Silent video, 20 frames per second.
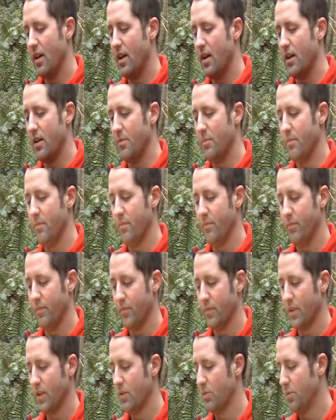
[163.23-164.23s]
I
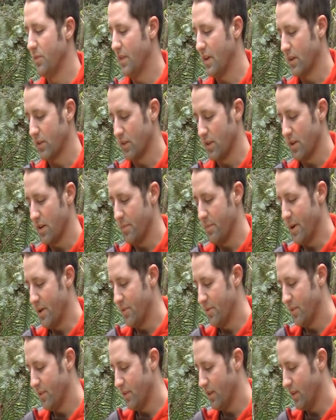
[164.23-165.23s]
talked a lot about
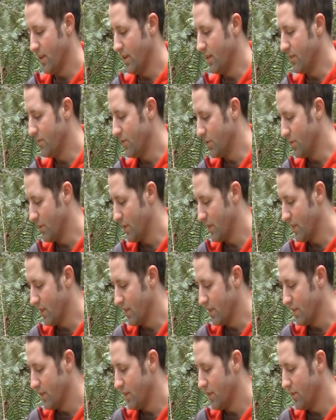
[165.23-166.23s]
influencing
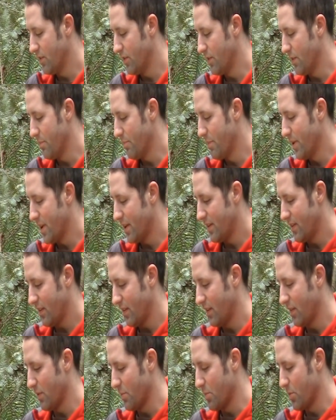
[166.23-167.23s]
and leadership, but
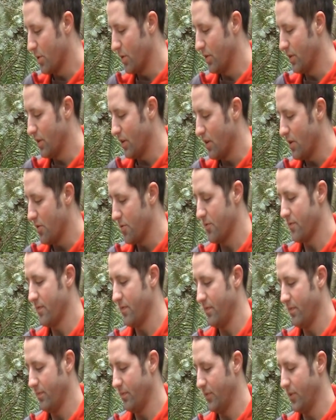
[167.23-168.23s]
it's important to know,
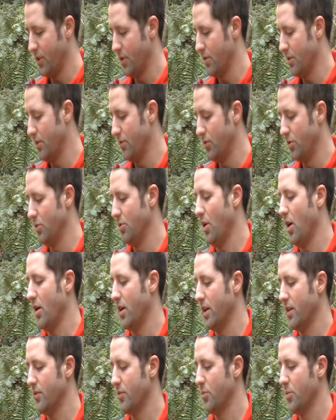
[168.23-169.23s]
you know, if you are
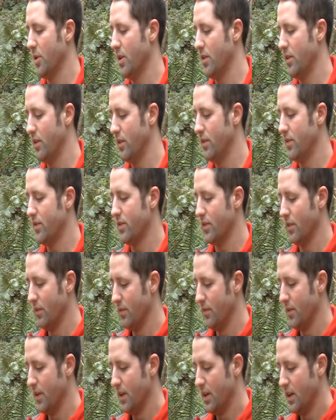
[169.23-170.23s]
getting one of these,
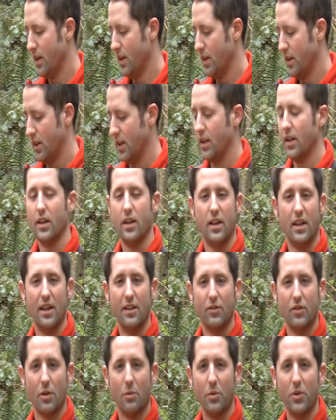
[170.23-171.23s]

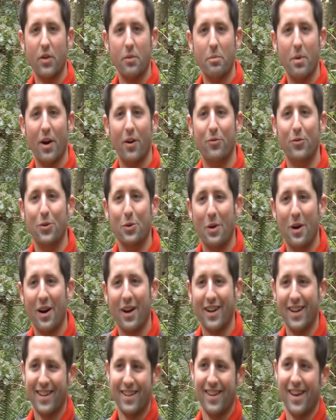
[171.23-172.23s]
someone's above you
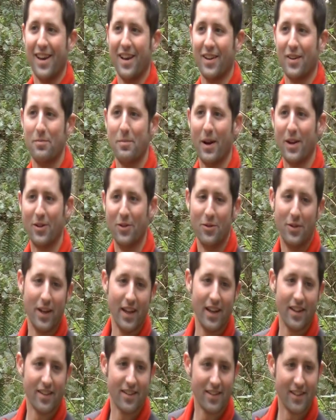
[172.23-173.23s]
on it, they expect you to
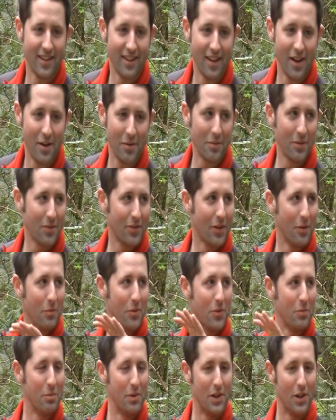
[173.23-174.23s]
answer to them. If
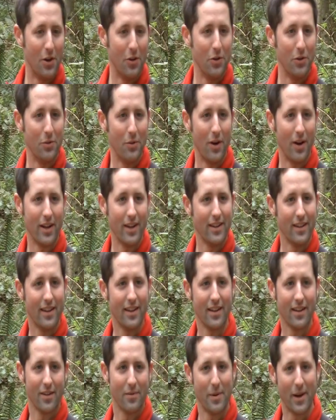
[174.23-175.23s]
someone's below you on it, they
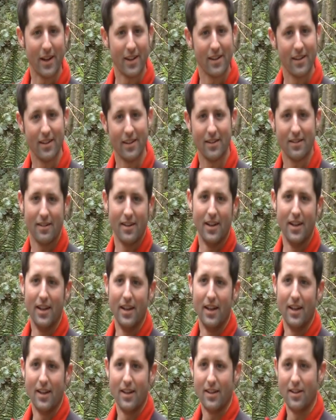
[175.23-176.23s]
expect that
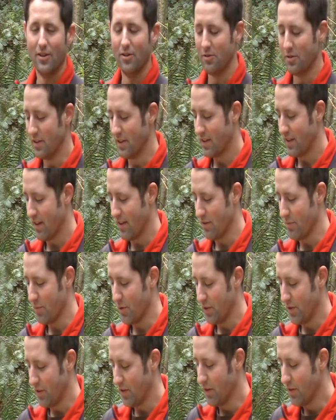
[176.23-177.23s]
you can tell them what
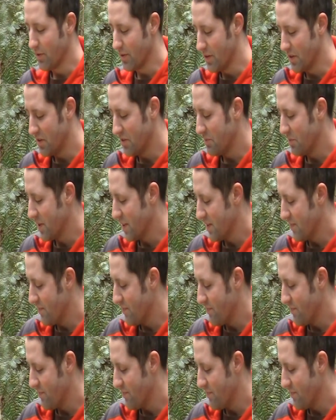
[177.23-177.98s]
to do a little bit.